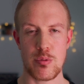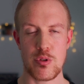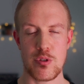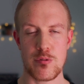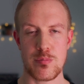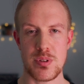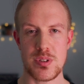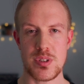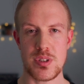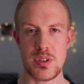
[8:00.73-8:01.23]

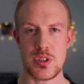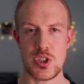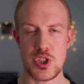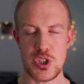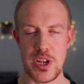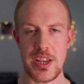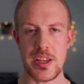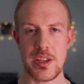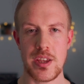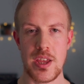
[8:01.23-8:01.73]
movement and
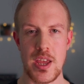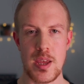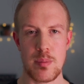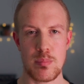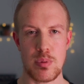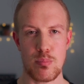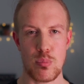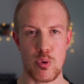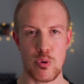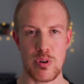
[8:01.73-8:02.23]
shake,
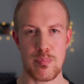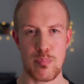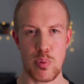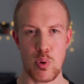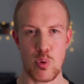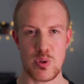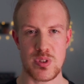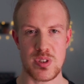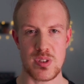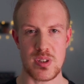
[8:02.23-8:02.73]
but more
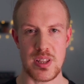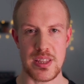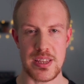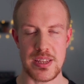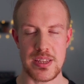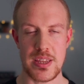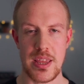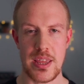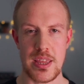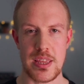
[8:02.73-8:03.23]

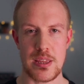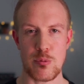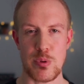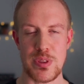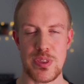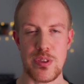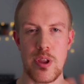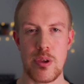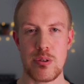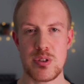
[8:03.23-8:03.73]
importantly,
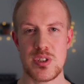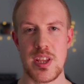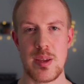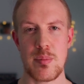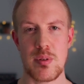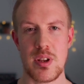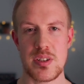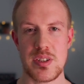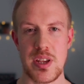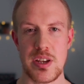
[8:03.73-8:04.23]
with no
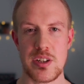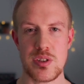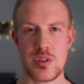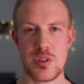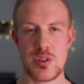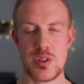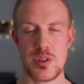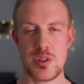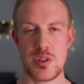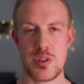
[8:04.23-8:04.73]

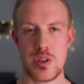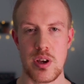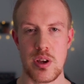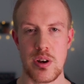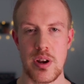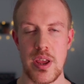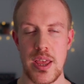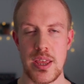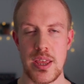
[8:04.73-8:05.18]
stabilization turned on,